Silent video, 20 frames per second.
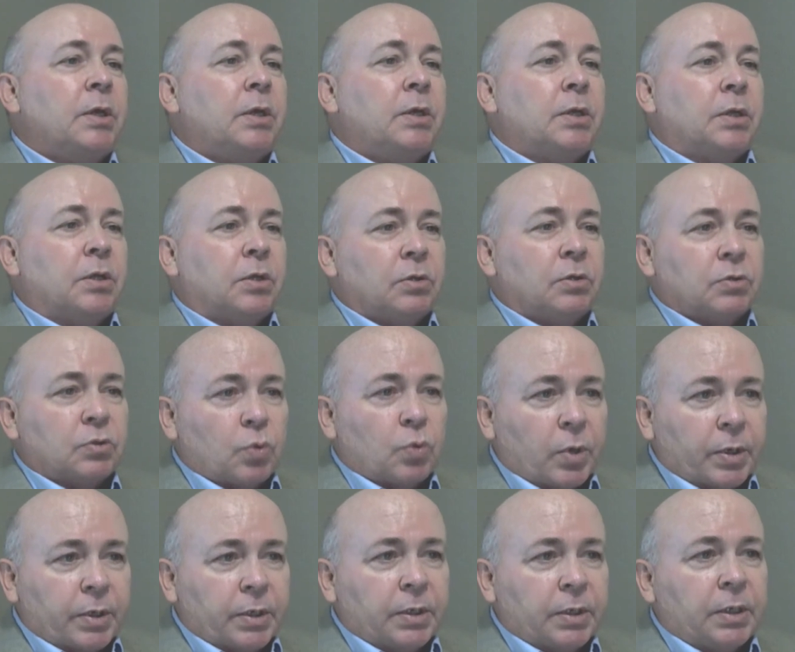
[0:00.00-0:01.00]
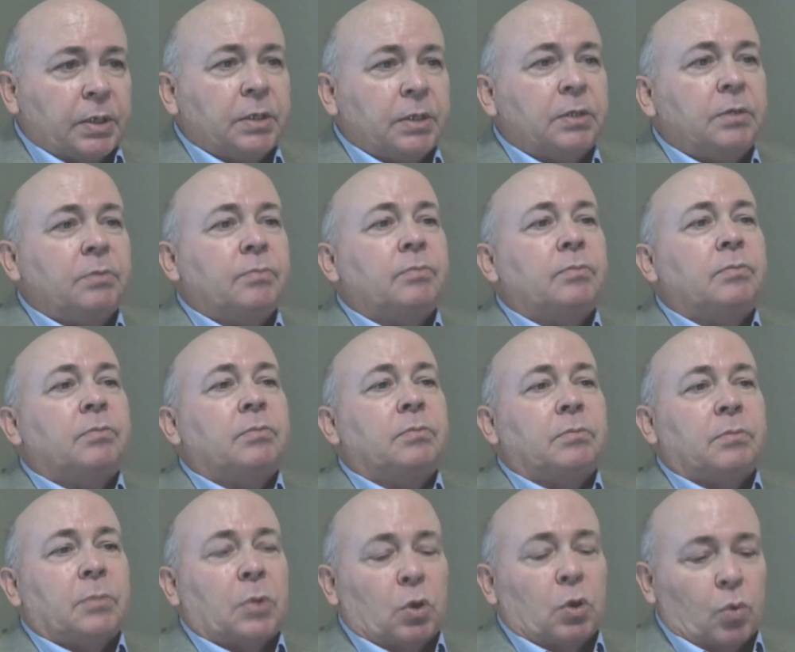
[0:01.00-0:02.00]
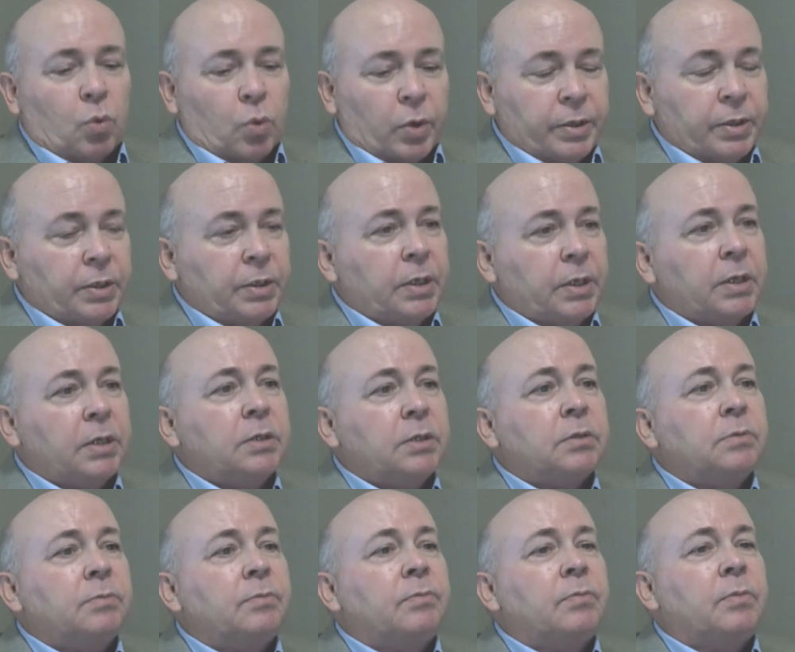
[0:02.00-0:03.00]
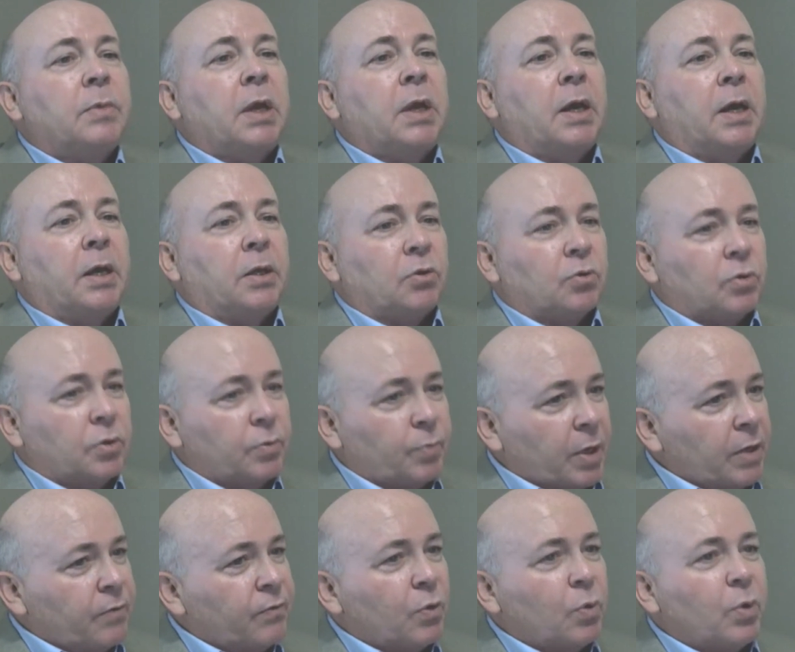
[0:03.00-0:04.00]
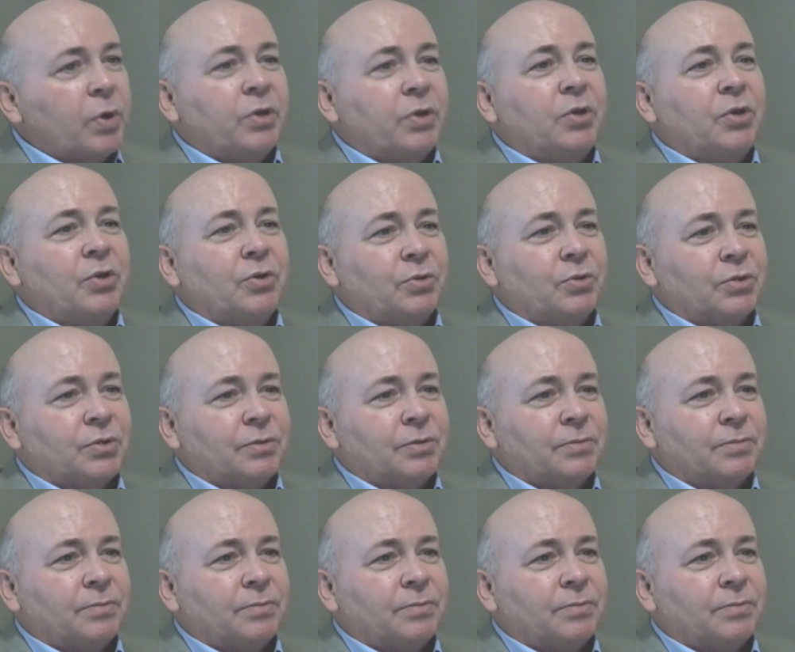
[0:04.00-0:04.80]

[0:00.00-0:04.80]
You use what you need, when you need it, and you only pay for what you use.